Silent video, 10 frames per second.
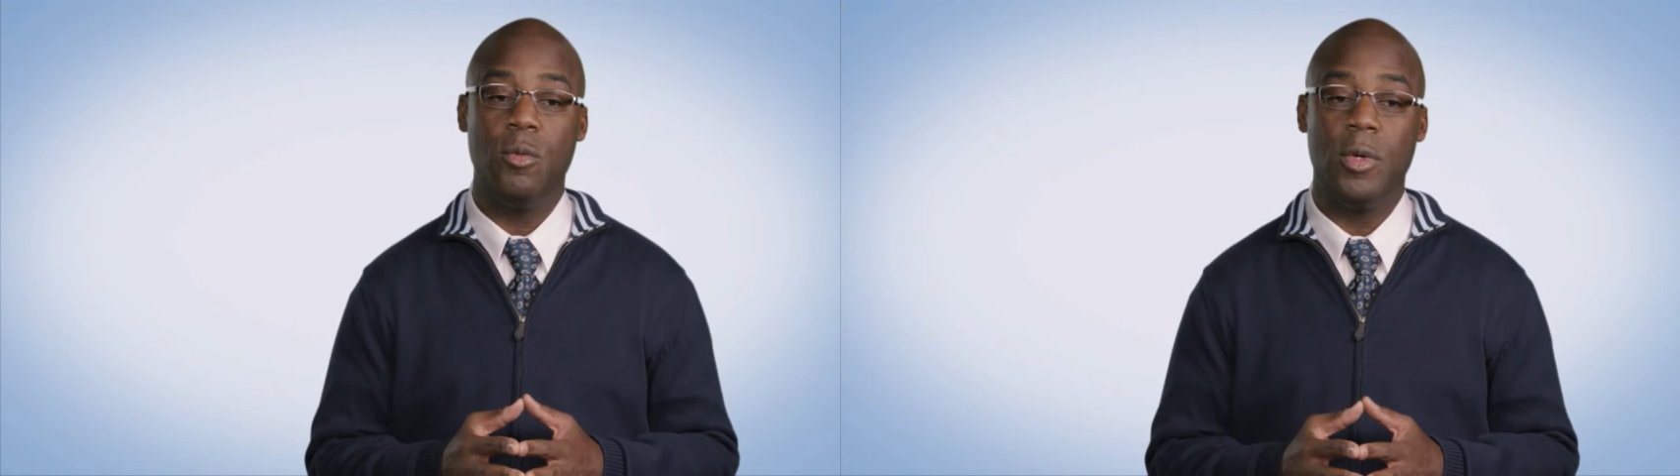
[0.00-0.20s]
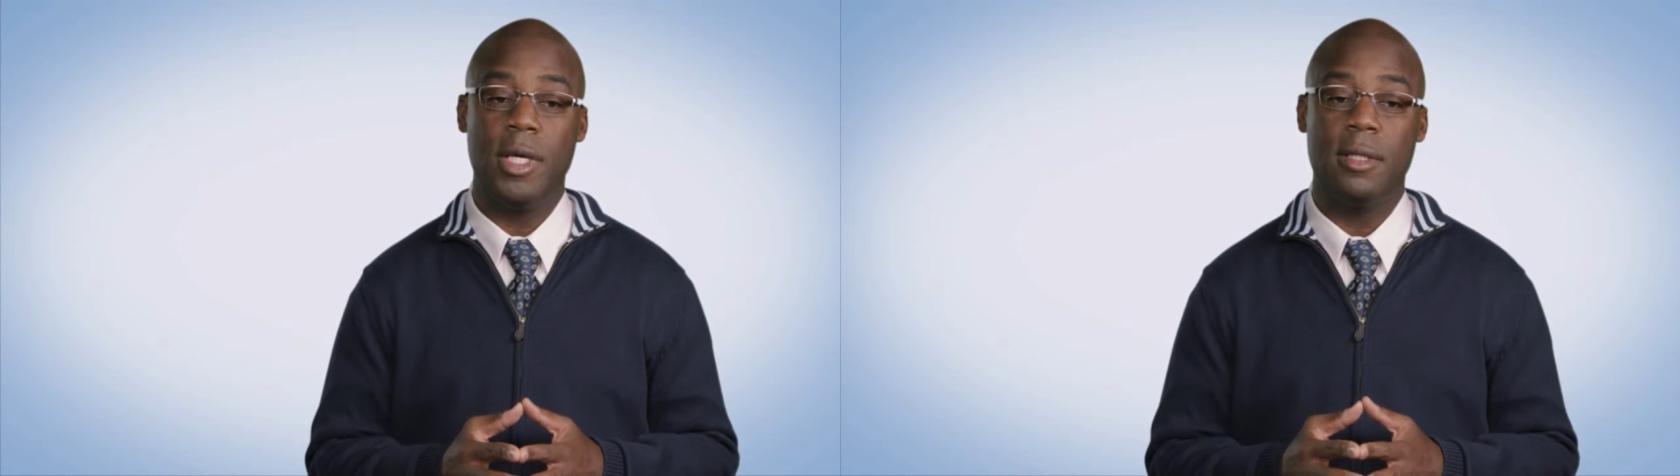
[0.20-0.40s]

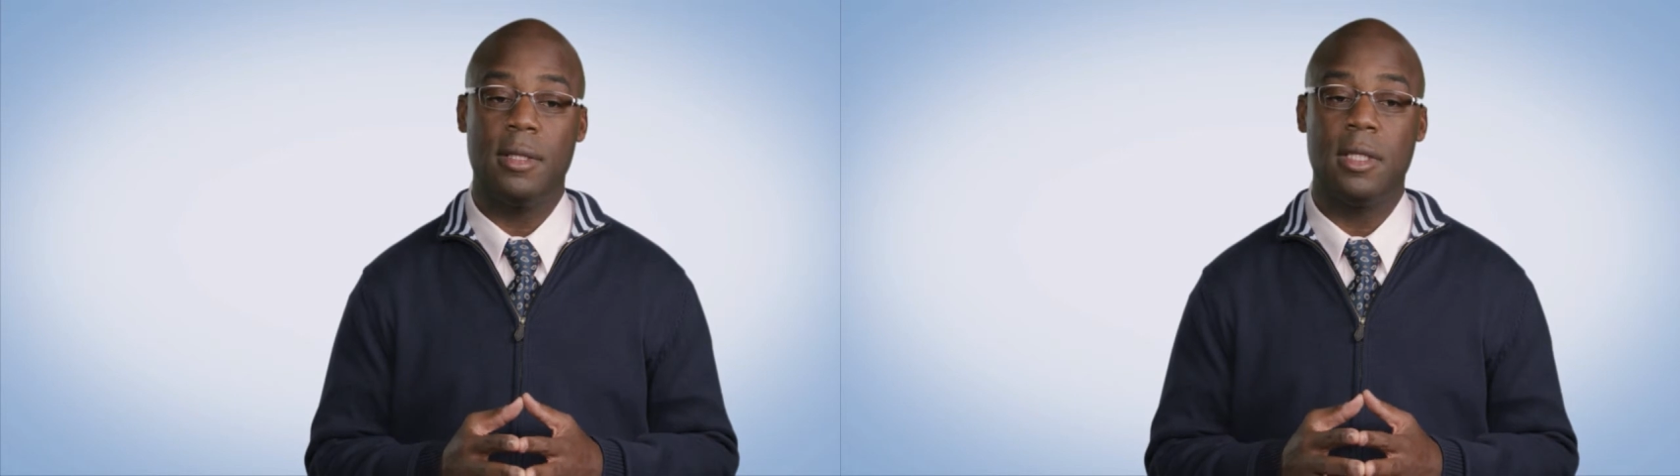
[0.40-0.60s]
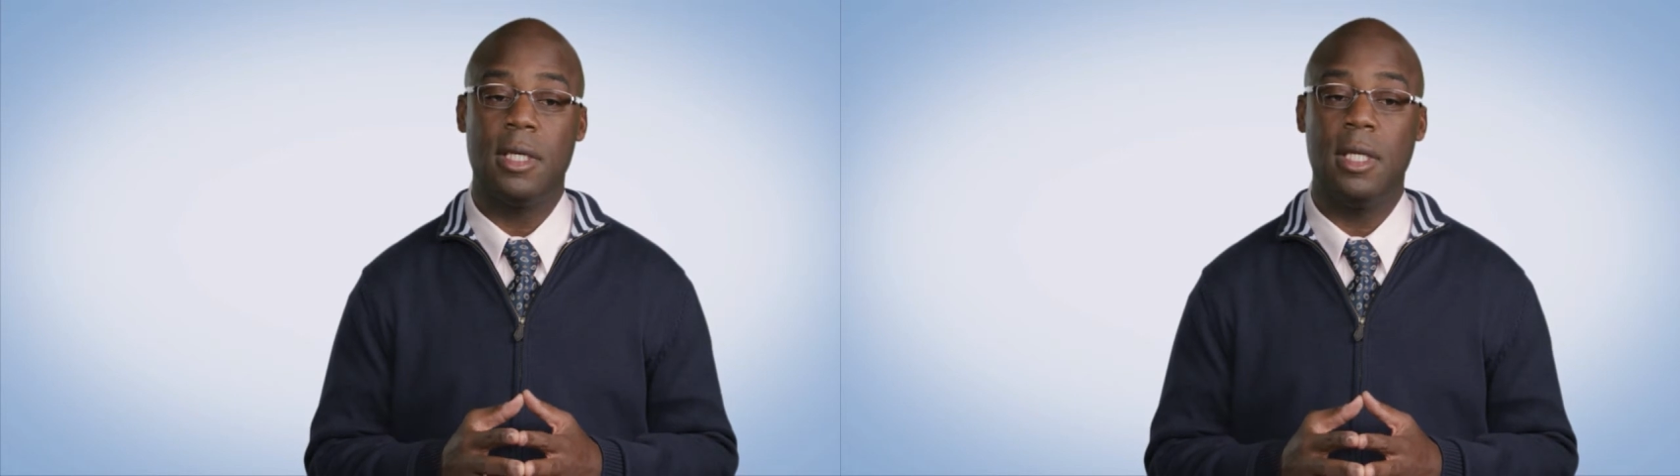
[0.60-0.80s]

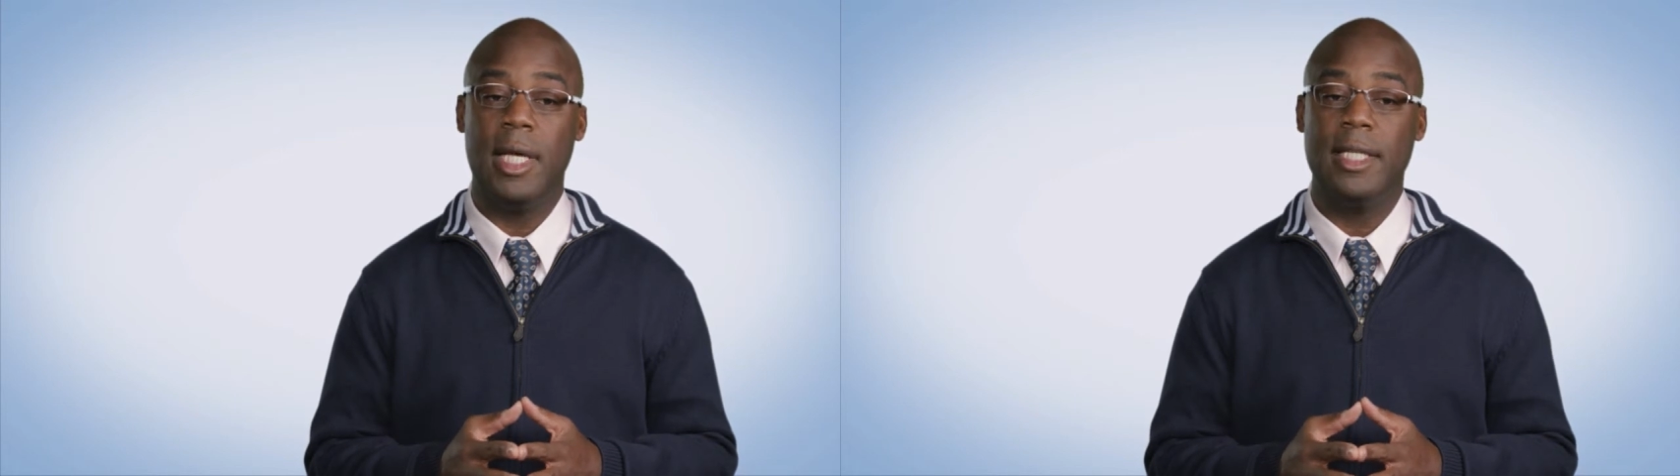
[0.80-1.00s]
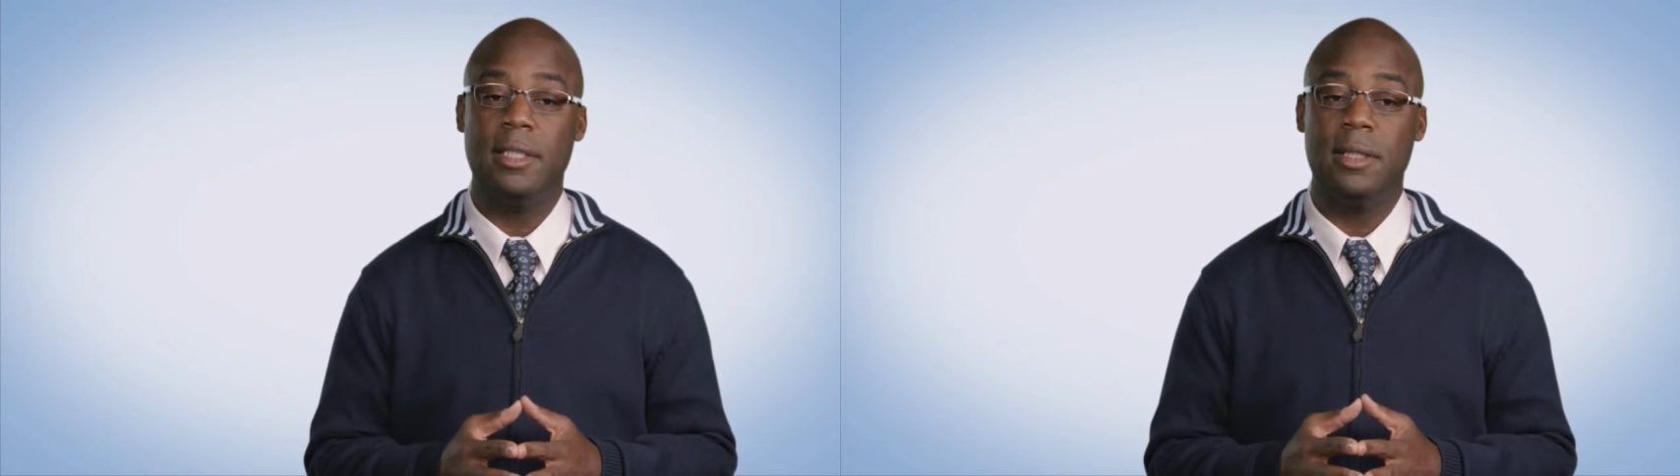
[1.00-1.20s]
with the
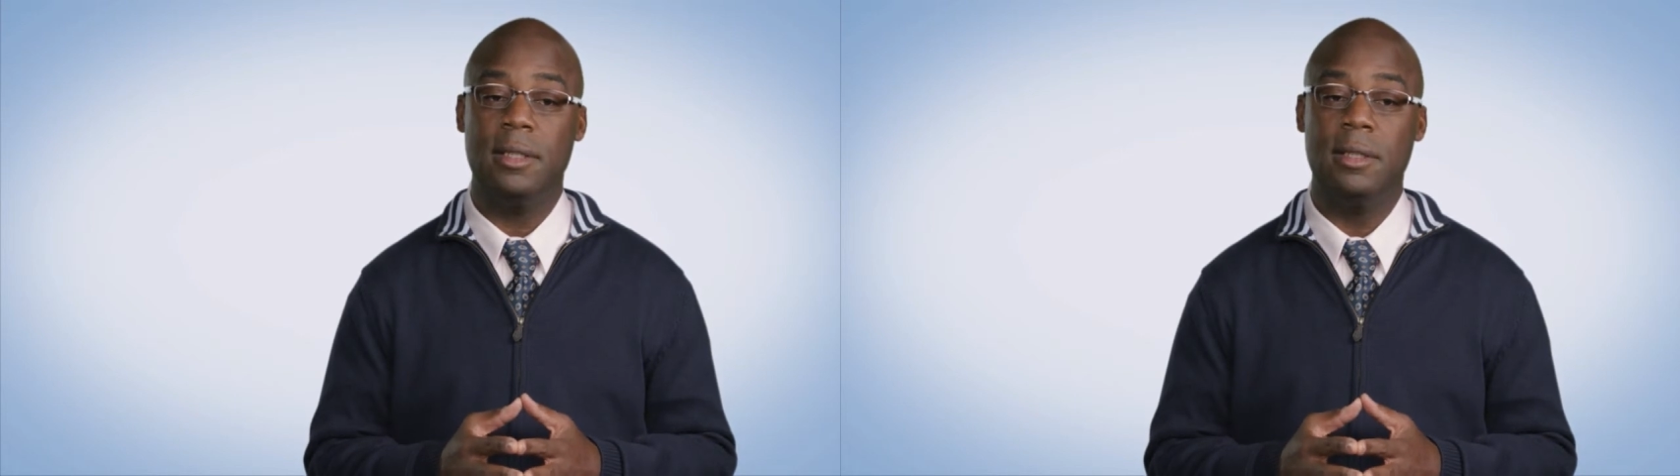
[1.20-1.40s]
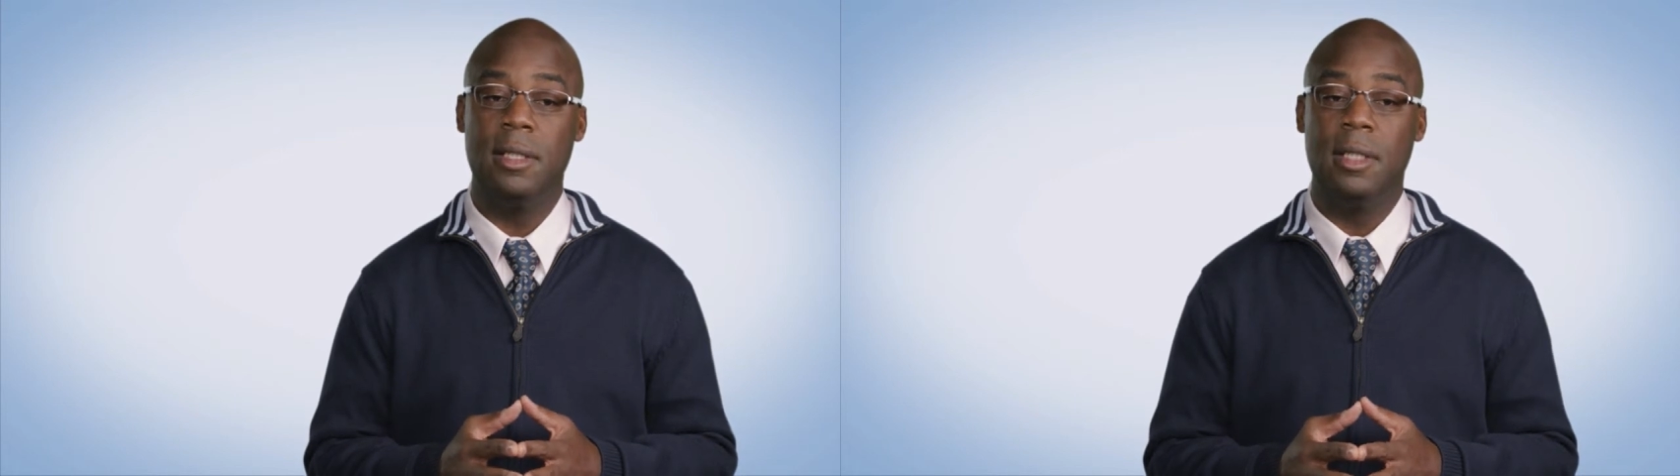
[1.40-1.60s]

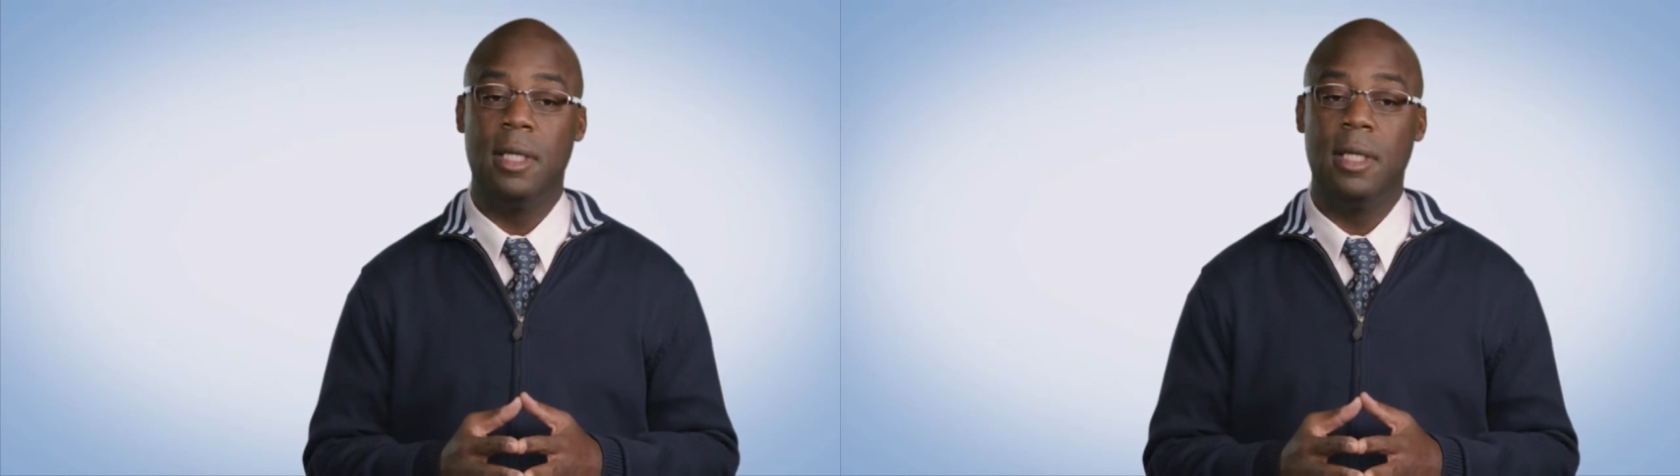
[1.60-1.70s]
collection,